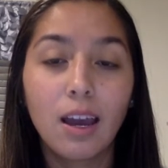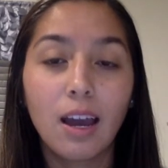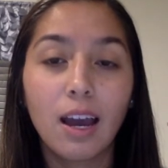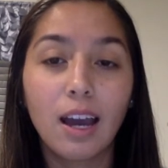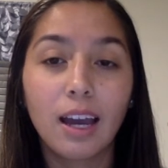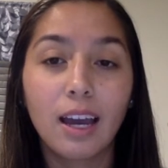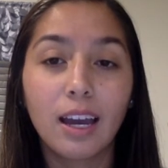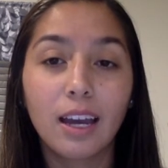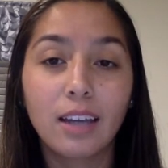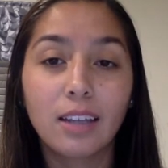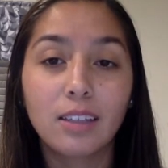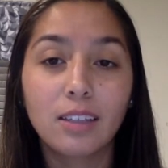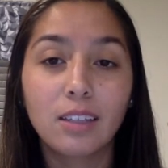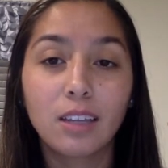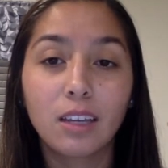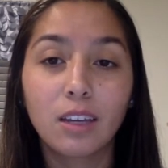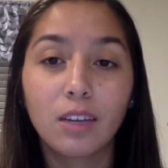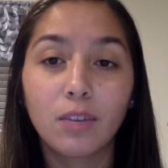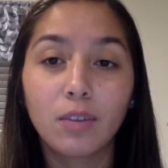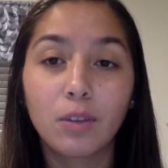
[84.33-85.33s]
I asked
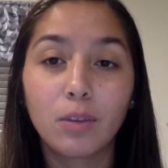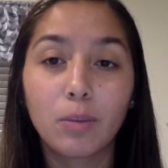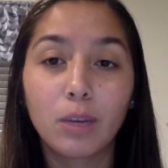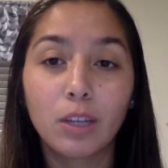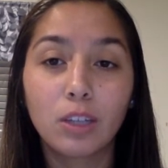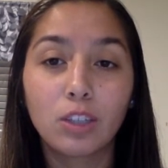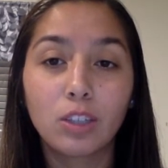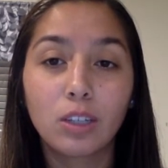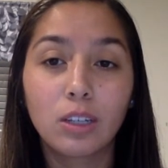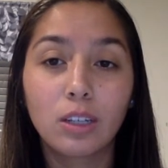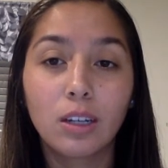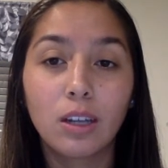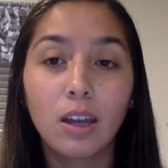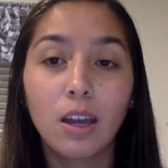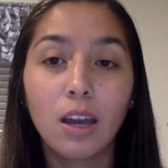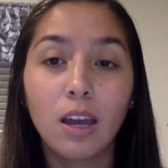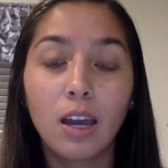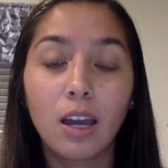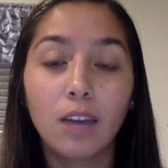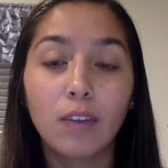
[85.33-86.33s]
if the patient,
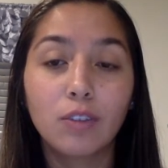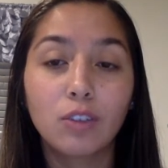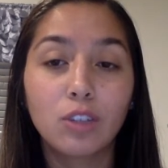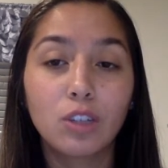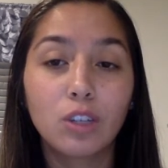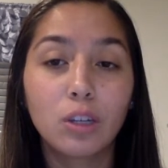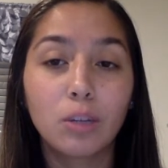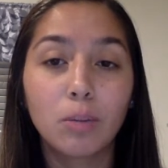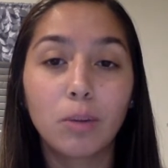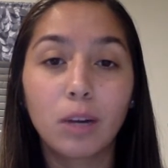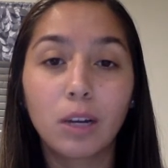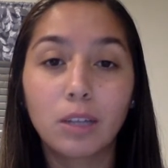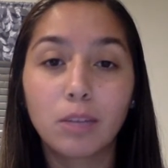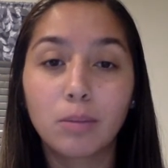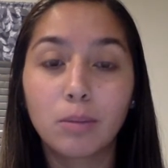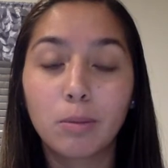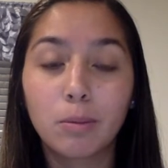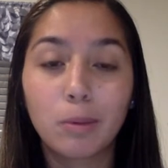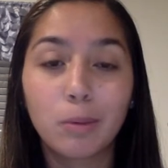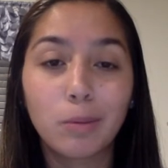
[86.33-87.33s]
if she could
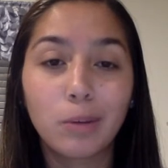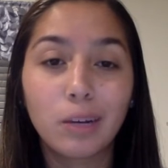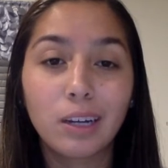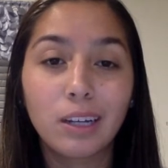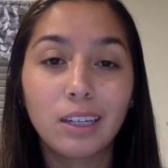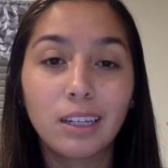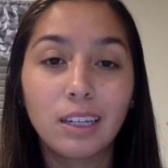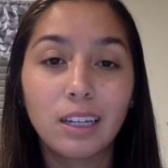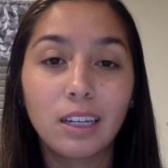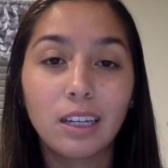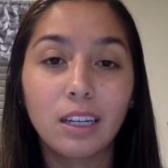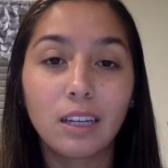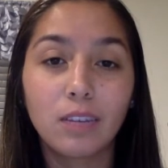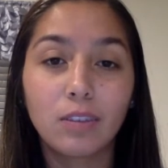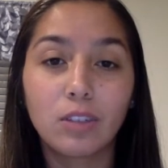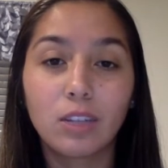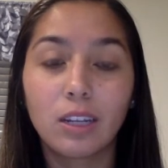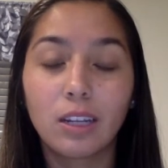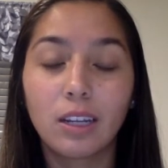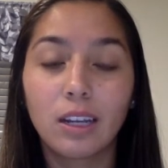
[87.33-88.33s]
possibly be pregnant, if
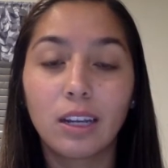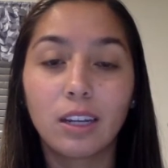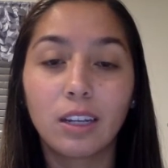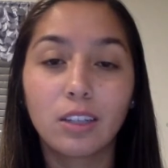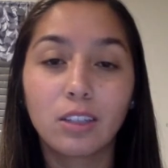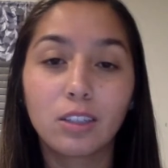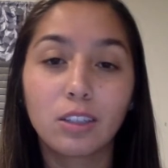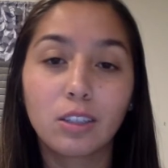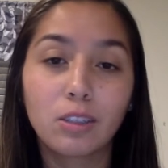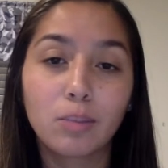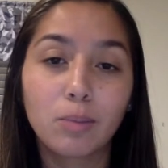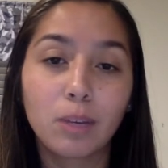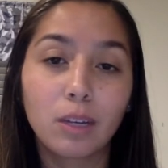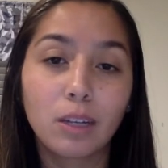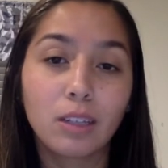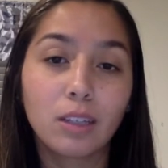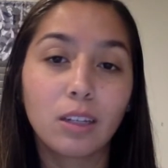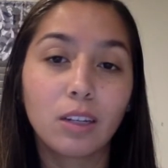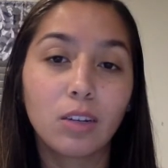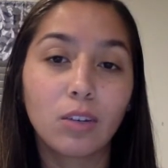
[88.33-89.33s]
she had any
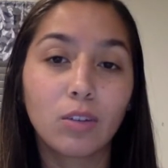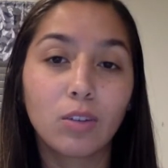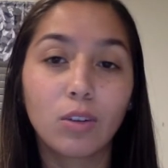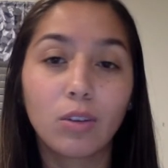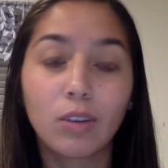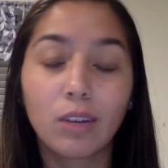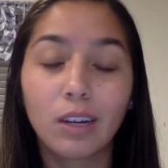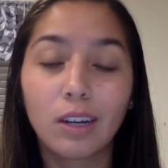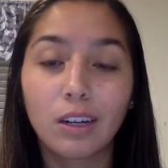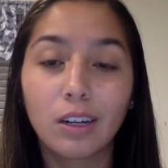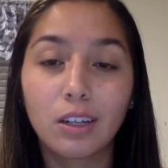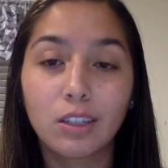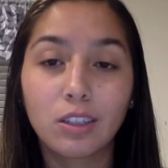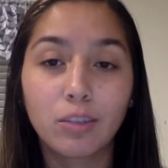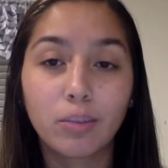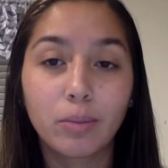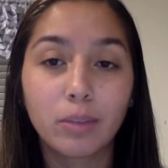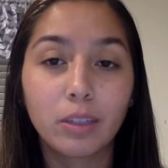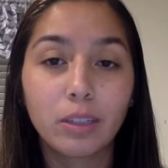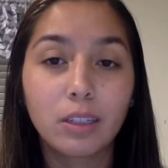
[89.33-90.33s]
suspected or known areas of
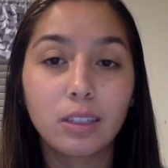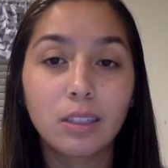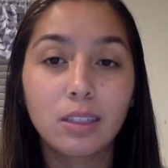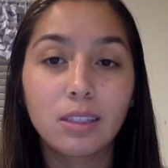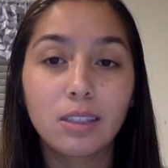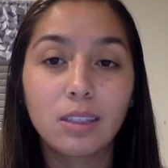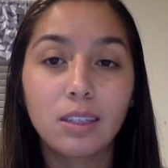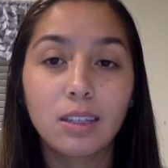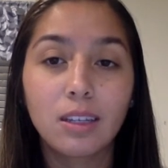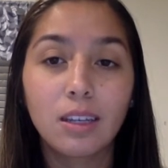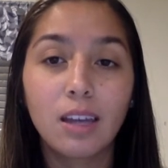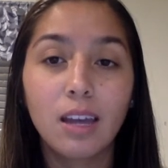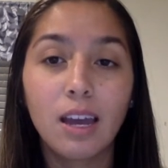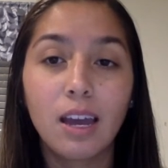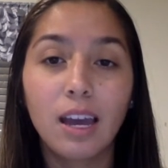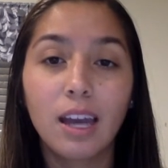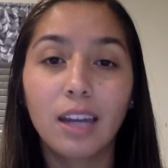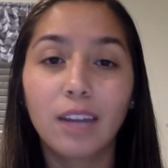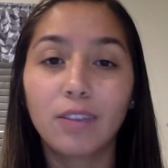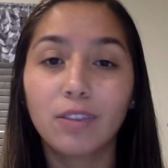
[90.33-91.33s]
malignancy,
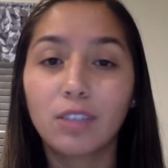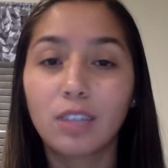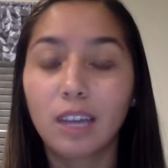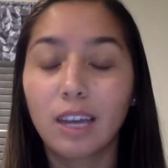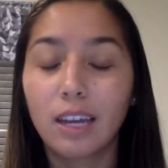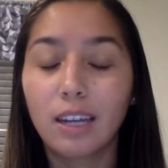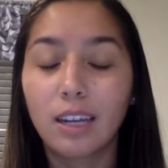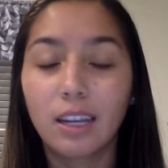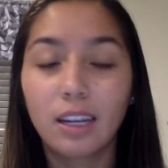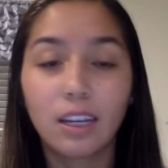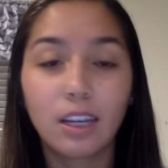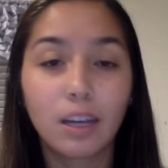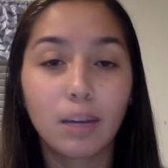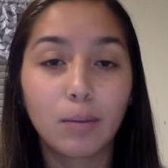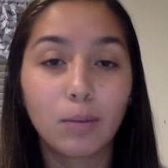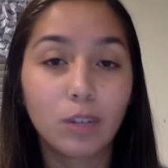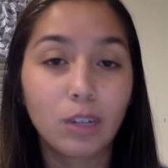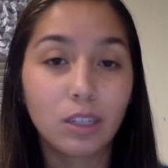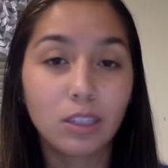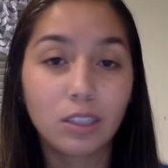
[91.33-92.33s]
and if she had any
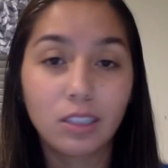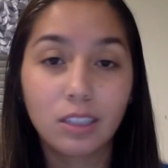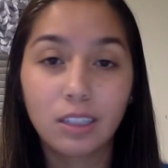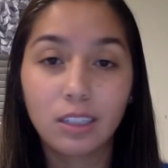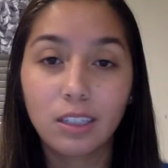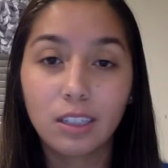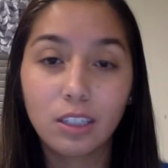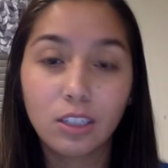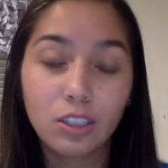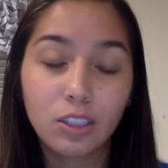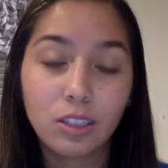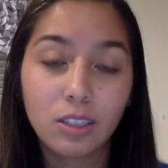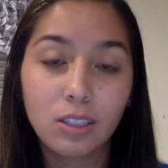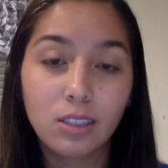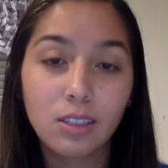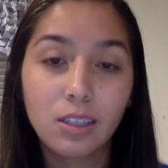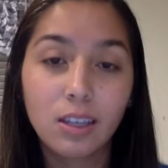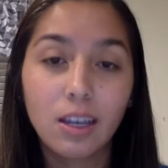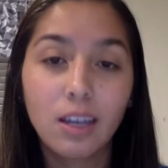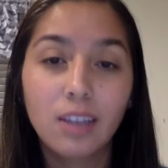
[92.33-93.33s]
hemorrhagic conditions,
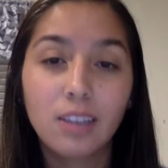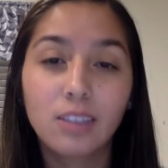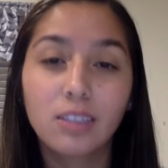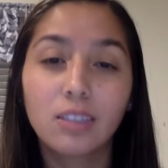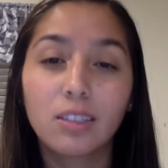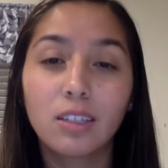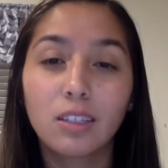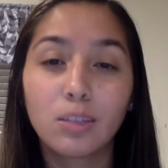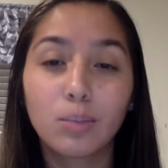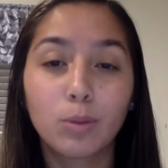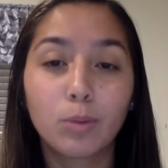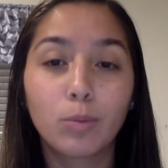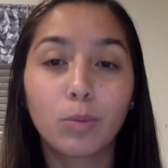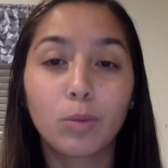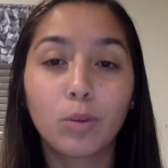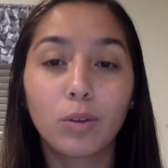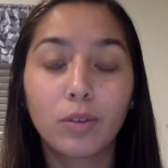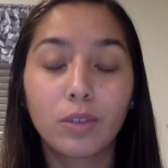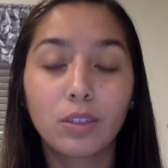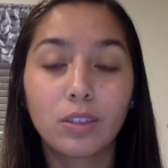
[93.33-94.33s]
since these were
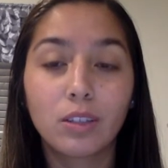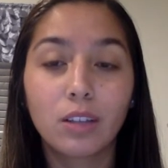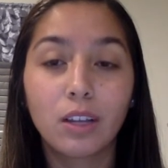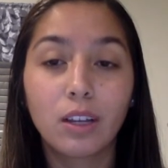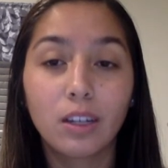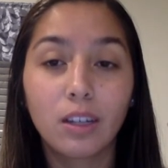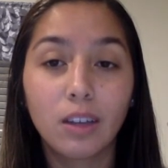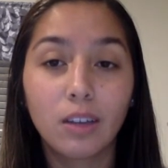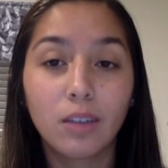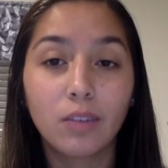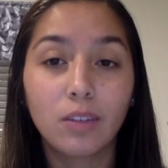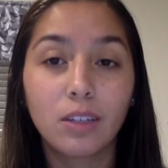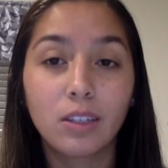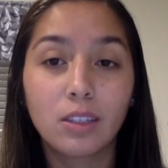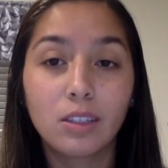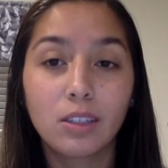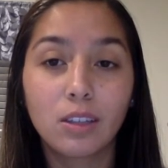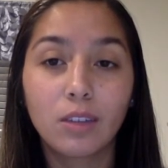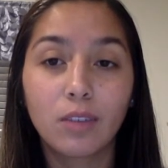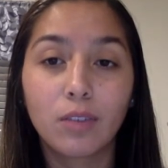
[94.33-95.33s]
more of the solid
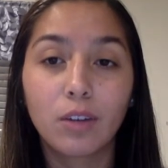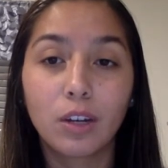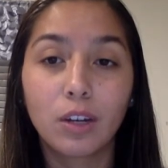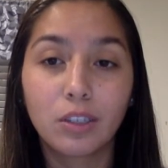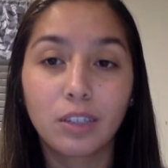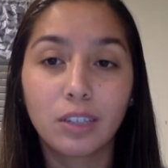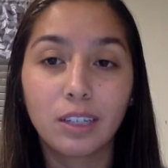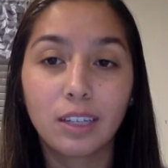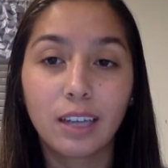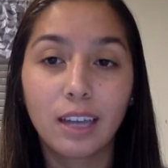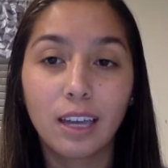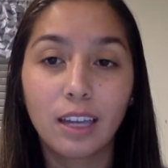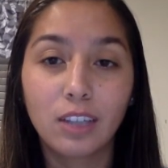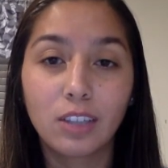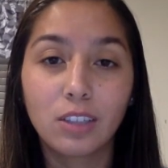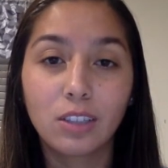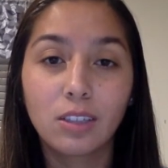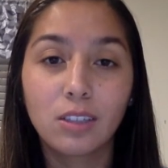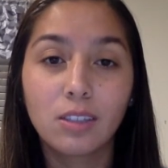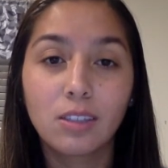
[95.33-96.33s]
evidence of
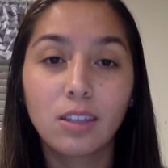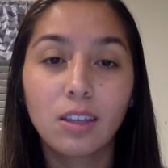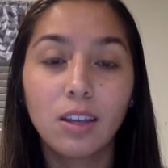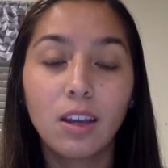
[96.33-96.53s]
contraindications.